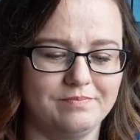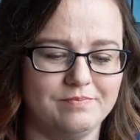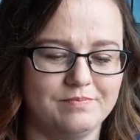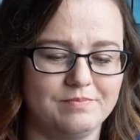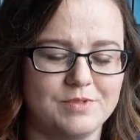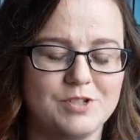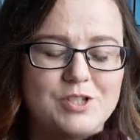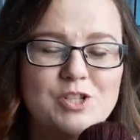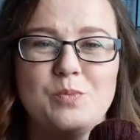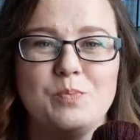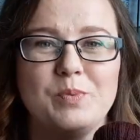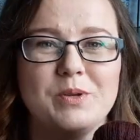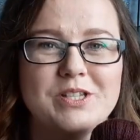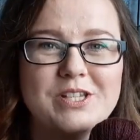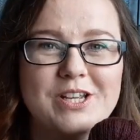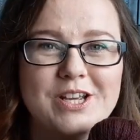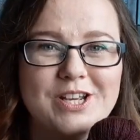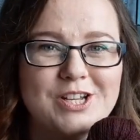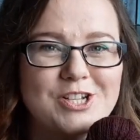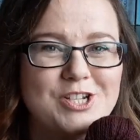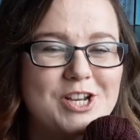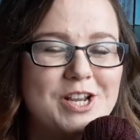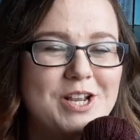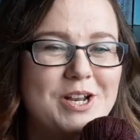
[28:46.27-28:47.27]
super
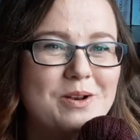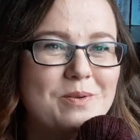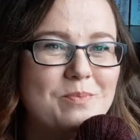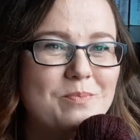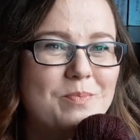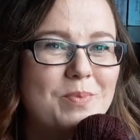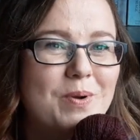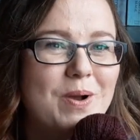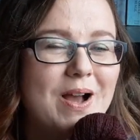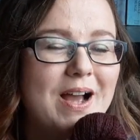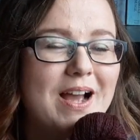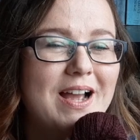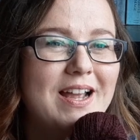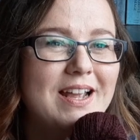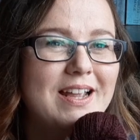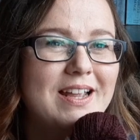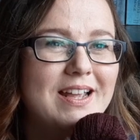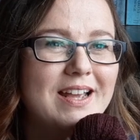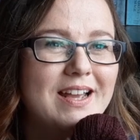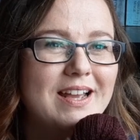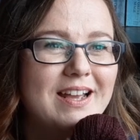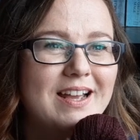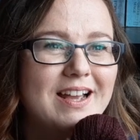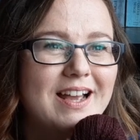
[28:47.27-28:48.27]
searching, but
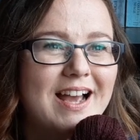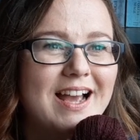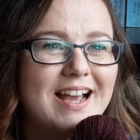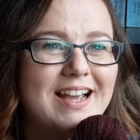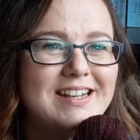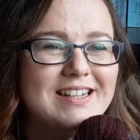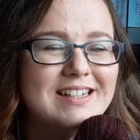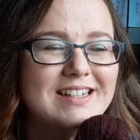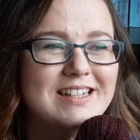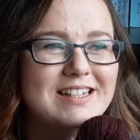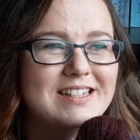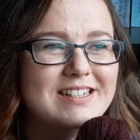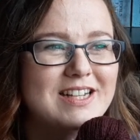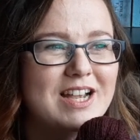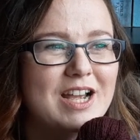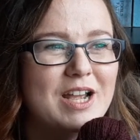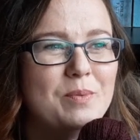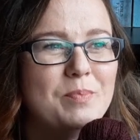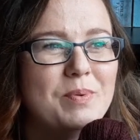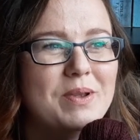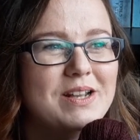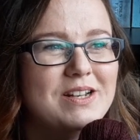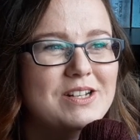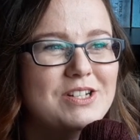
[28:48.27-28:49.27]
I had a little
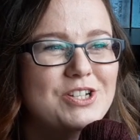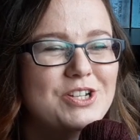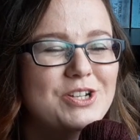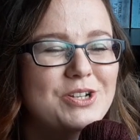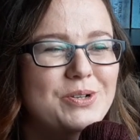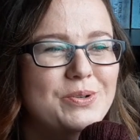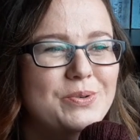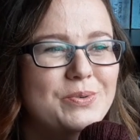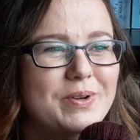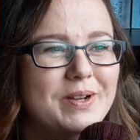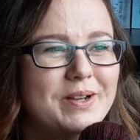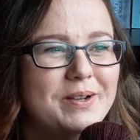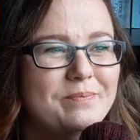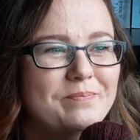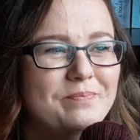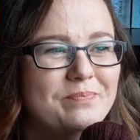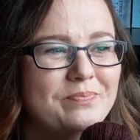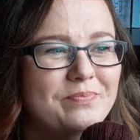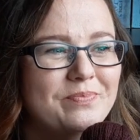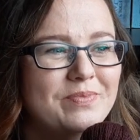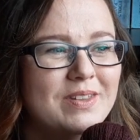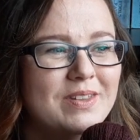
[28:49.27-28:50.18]
type into